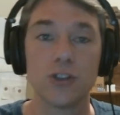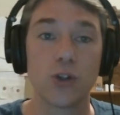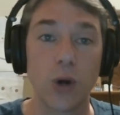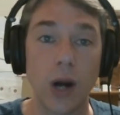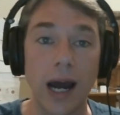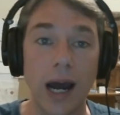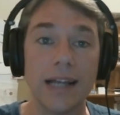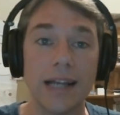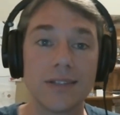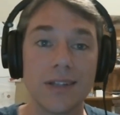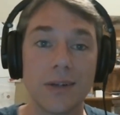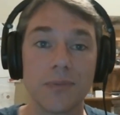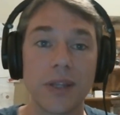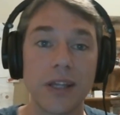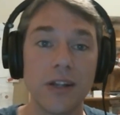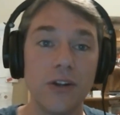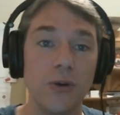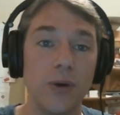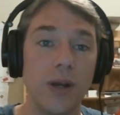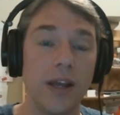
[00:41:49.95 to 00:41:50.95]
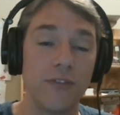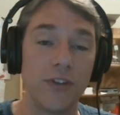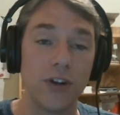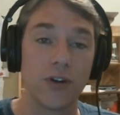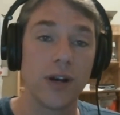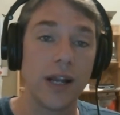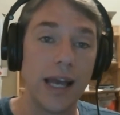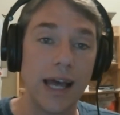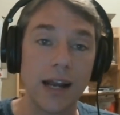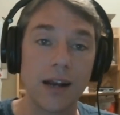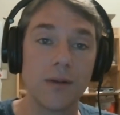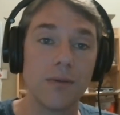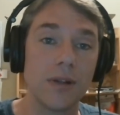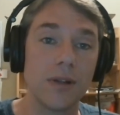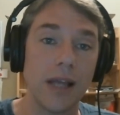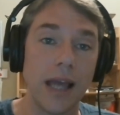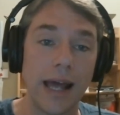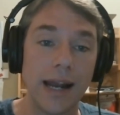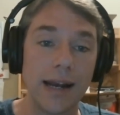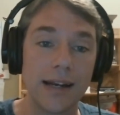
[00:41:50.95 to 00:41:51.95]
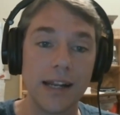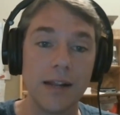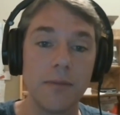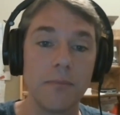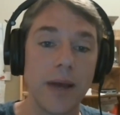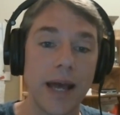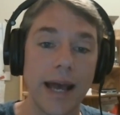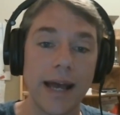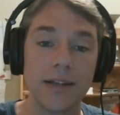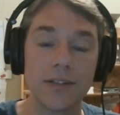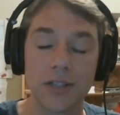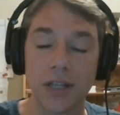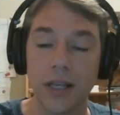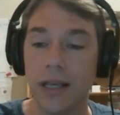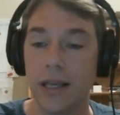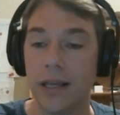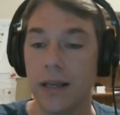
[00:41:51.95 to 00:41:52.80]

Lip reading: Try something new. If you're at an impasse,